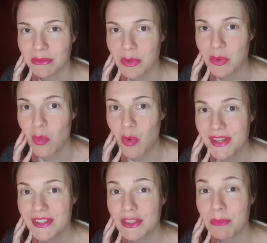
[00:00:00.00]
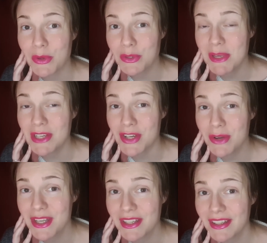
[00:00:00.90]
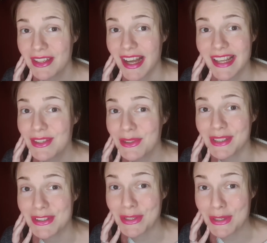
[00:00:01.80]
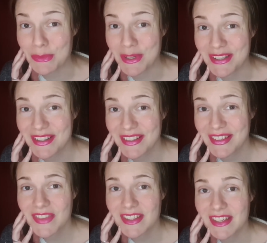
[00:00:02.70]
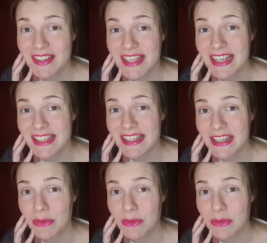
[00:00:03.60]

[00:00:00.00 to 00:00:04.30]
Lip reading: Leroux was supposed to be a joke. I certainly took it as one. This is the 1910